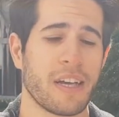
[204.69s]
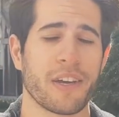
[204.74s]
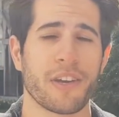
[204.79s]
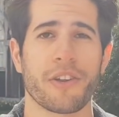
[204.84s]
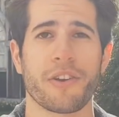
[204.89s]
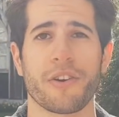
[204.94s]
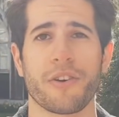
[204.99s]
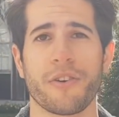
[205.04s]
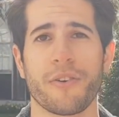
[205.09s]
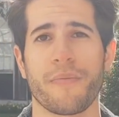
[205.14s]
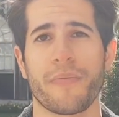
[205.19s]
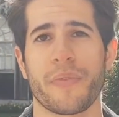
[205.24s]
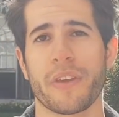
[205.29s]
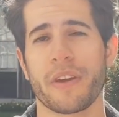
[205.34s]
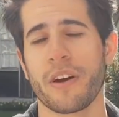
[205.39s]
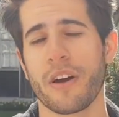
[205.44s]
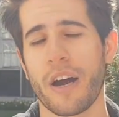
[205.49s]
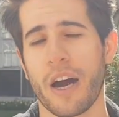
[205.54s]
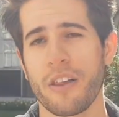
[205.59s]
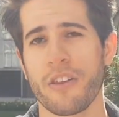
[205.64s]
You know,
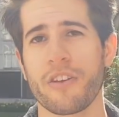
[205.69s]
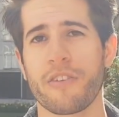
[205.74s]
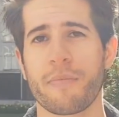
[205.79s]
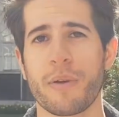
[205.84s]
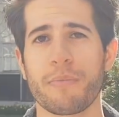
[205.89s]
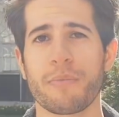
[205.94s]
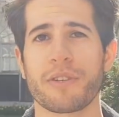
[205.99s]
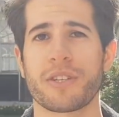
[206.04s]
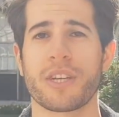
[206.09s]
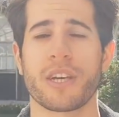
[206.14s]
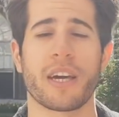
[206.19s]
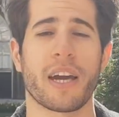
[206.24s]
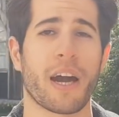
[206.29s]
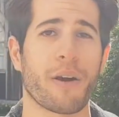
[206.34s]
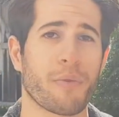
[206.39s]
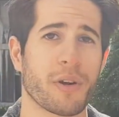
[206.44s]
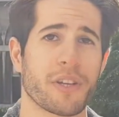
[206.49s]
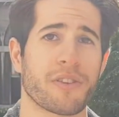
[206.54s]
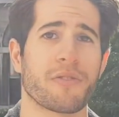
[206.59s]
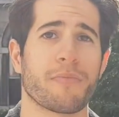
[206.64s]
a lot of people say I
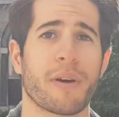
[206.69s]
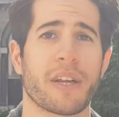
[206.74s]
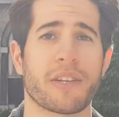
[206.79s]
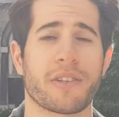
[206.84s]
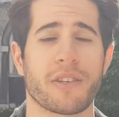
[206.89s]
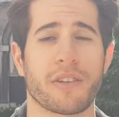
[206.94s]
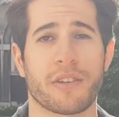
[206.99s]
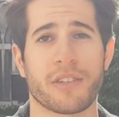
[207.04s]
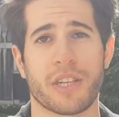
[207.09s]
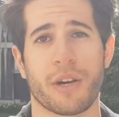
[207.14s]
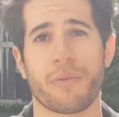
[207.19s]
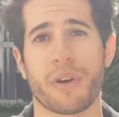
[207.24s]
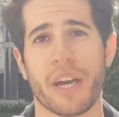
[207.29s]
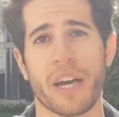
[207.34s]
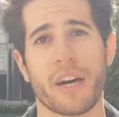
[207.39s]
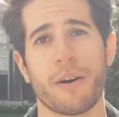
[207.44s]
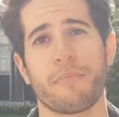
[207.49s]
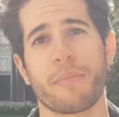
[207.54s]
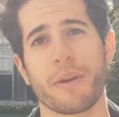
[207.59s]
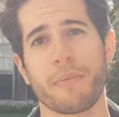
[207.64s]
want to do medicine because I want to
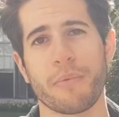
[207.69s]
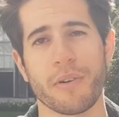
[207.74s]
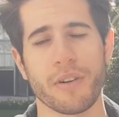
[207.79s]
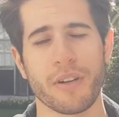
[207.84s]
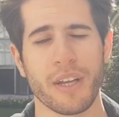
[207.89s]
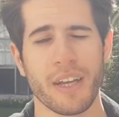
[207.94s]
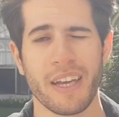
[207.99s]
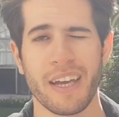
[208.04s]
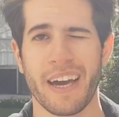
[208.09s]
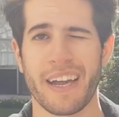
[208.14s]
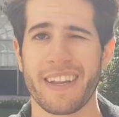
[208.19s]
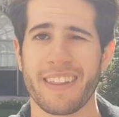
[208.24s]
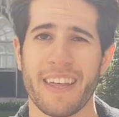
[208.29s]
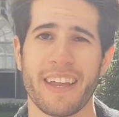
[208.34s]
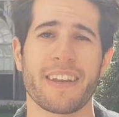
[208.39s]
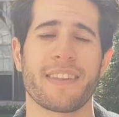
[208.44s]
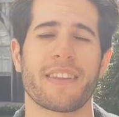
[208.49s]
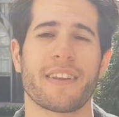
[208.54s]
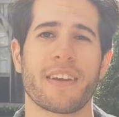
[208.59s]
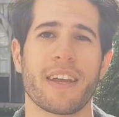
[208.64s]
help people, and at the
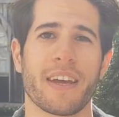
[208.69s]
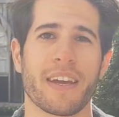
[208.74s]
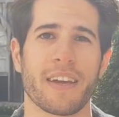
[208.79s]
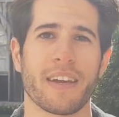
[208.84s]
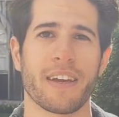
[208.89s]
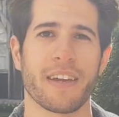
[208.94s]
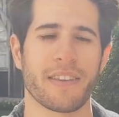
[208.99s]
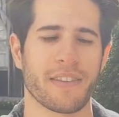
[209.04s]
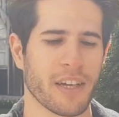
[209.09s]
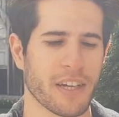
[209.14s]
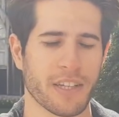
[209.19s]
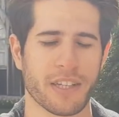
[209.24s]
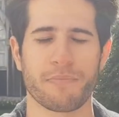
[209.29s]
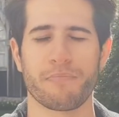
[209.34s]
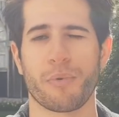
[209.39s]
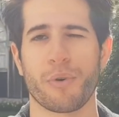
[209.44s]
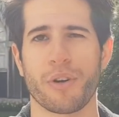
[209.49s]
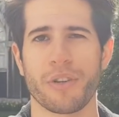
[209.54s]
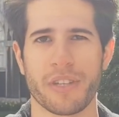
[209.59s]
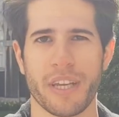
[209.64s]
end of the day, it does
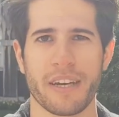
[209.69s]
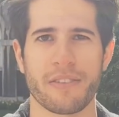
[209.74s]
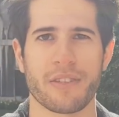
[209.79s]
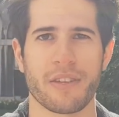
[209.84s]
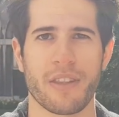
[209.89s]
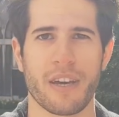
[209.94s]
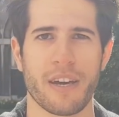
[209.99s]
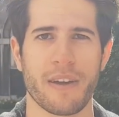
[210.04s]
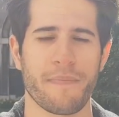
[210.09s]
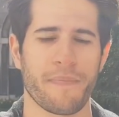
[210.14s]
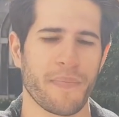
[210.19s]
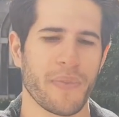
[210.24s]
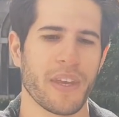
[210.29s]
boil down to that.